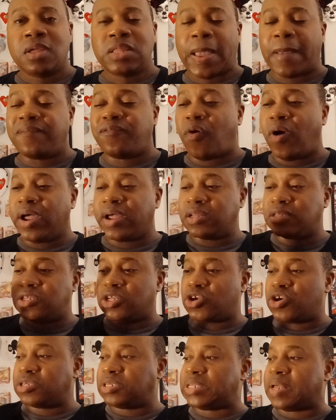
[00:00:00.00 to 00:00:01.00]
Now, before I get into the
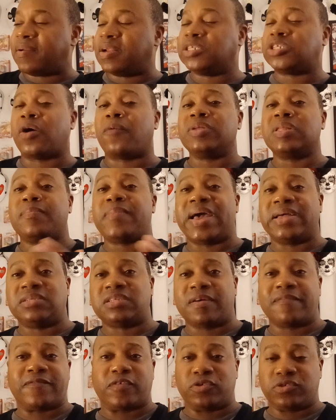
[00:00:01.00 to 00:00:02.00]
good stuff, let's start with the bad
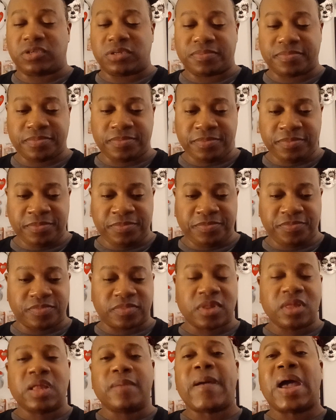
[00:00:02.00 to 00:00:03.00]
stuff first.
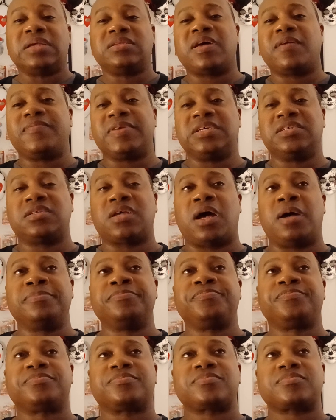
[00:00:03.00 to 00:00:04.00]
The bad stuff is...
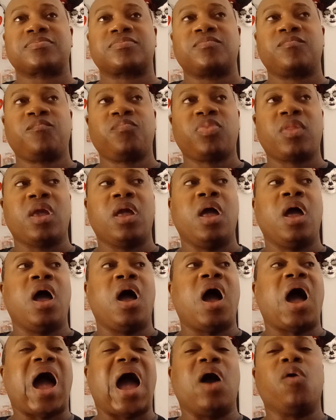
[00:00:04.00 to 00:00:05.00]

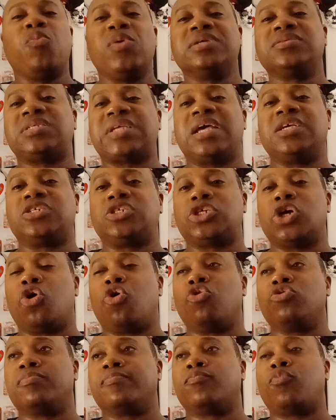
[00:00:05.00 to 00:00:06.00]
I wish they
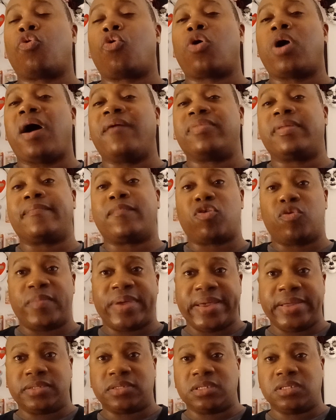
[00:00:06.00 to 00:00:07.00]
showed more of the
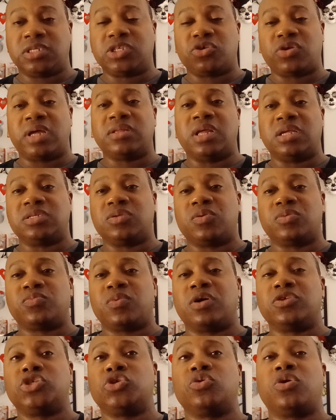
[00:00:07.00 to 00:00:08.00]
mermaids and so that as
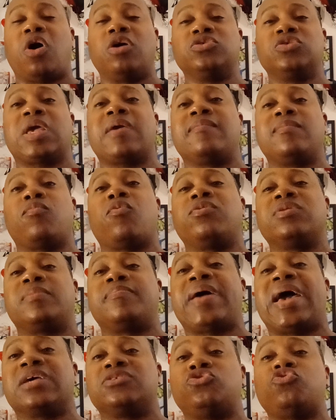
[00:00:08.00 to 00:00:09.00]
well too, and also give more of
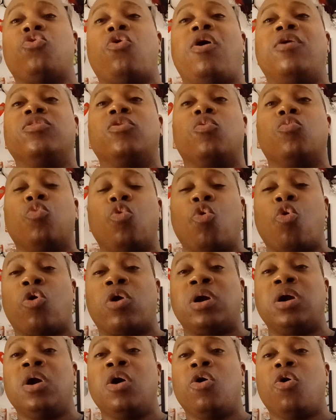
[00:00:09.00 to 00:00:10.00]
the backstory on the
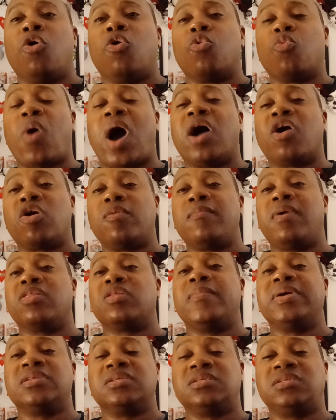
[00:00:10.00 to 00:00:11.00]
war on why her mother
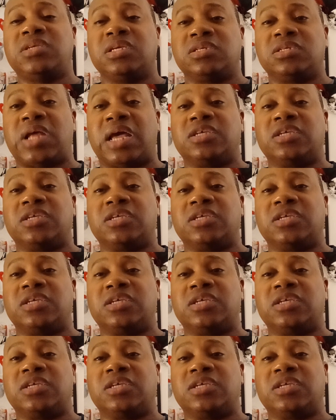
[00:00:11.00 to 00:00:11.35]
made the decision.